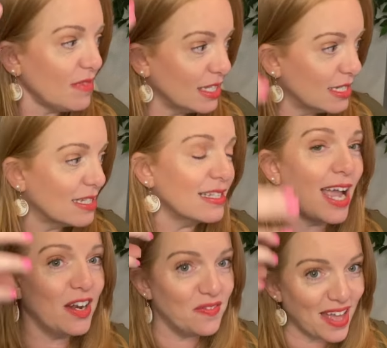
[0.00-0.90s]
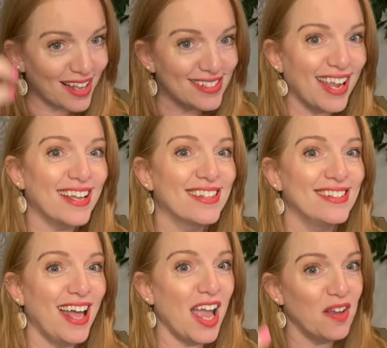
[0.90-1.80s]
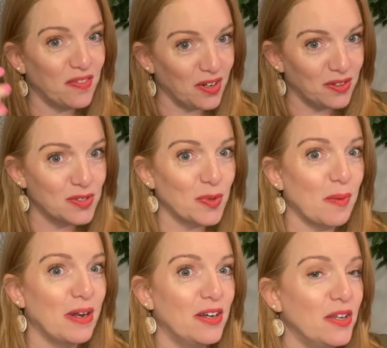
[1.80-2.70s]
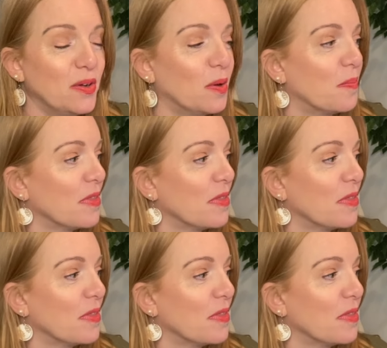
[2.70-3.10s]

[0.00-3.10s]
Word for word: this is kind of that day in the life you know this is what i'm going to do